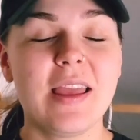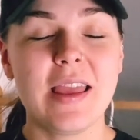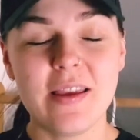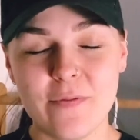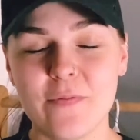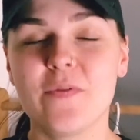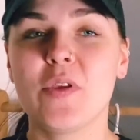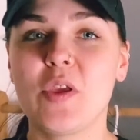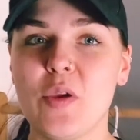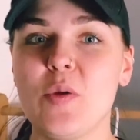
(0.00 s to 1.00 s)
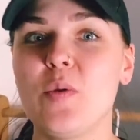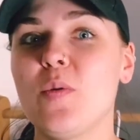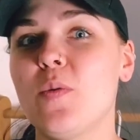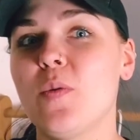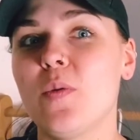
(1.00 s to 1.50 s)
If
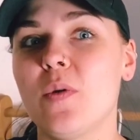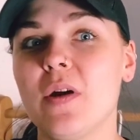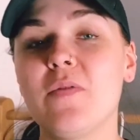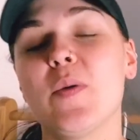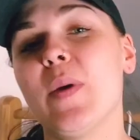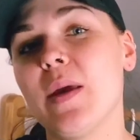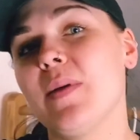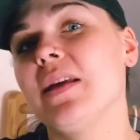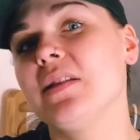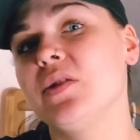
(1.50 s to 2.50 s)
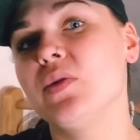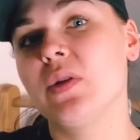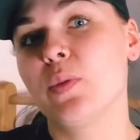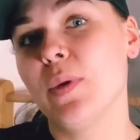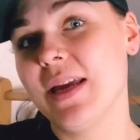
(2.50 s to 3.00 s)
your baby is
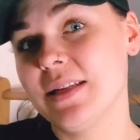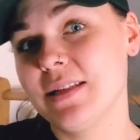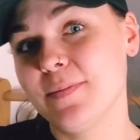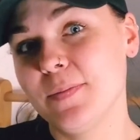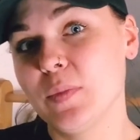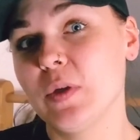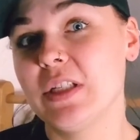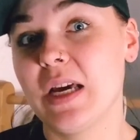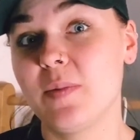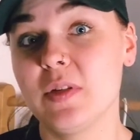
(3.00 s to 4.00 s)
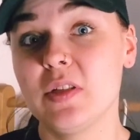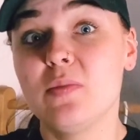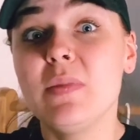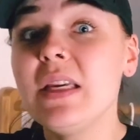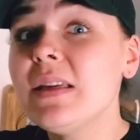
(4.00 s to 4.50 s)
losing weight, which happened
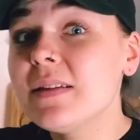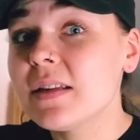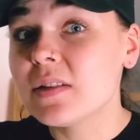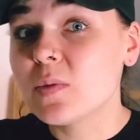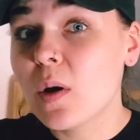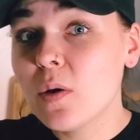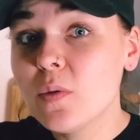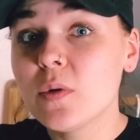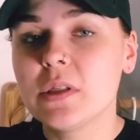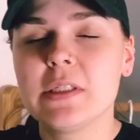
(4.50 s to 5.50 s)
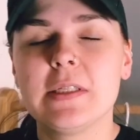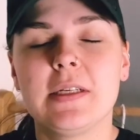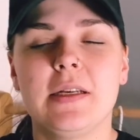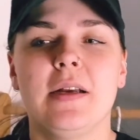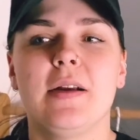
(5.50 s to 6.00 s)
to me as well,
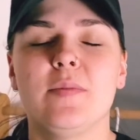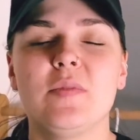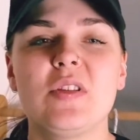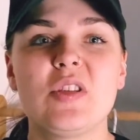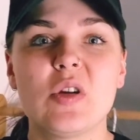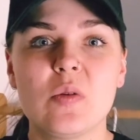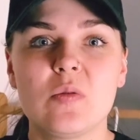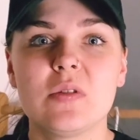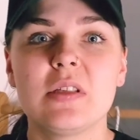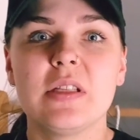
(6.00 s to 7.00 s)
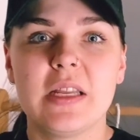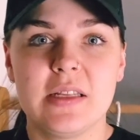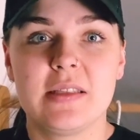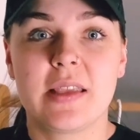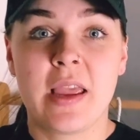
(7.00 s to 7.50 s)
don't let
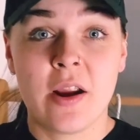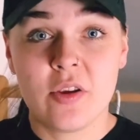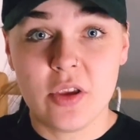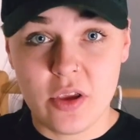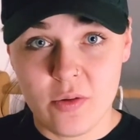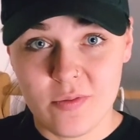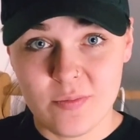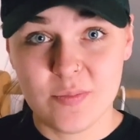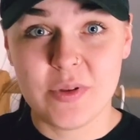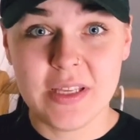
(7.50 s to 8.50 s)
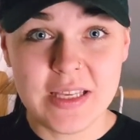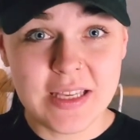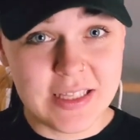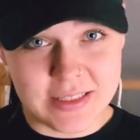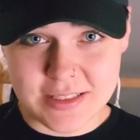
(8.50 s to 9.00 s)
it scare you.
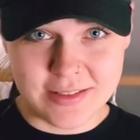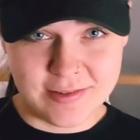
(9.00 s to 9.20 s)
Please,